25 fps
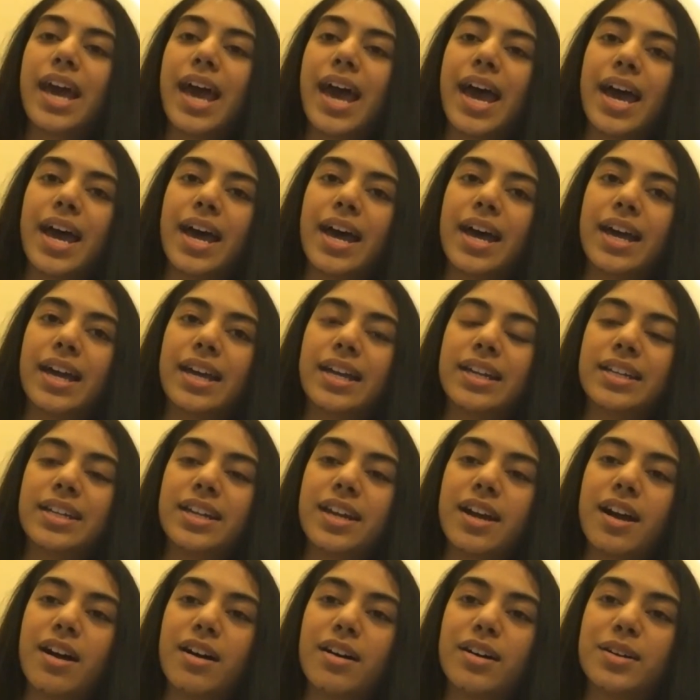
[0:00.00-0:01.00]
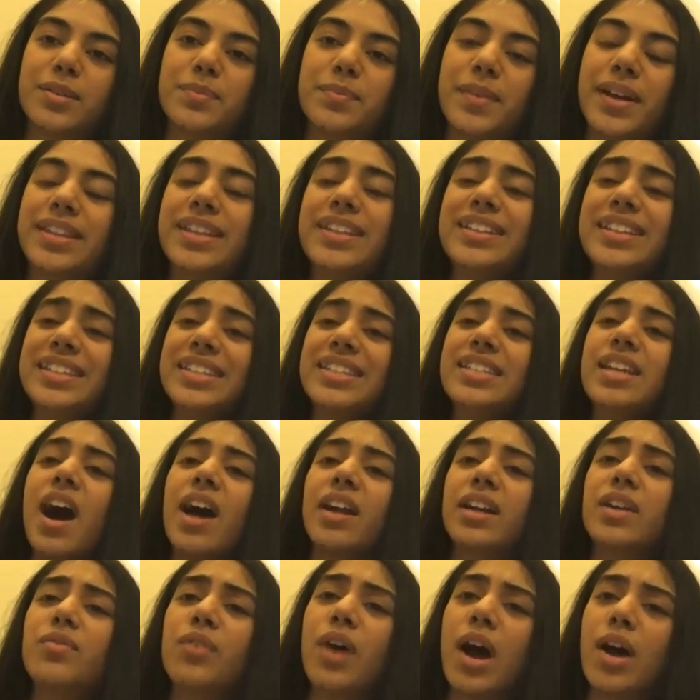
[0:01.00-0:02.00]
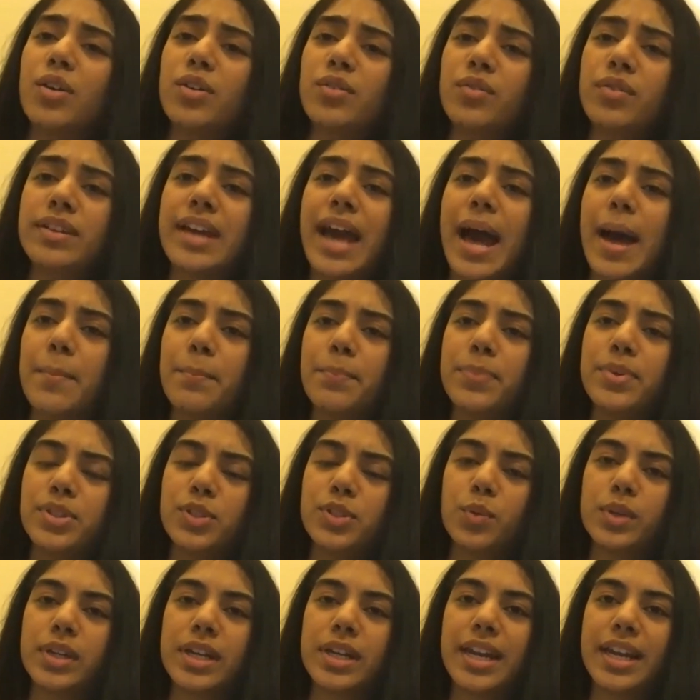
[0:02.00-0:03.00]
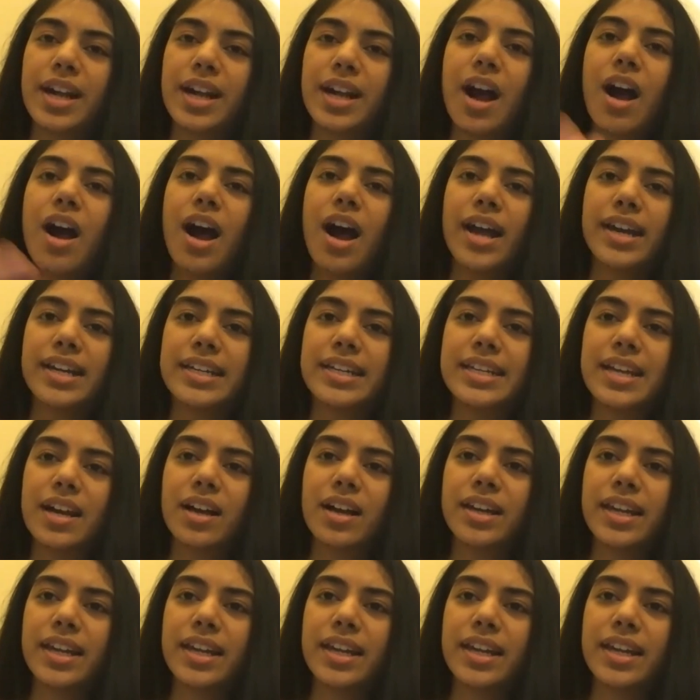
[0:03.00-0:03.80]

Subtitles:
And I think this started out of campus only, like our idea,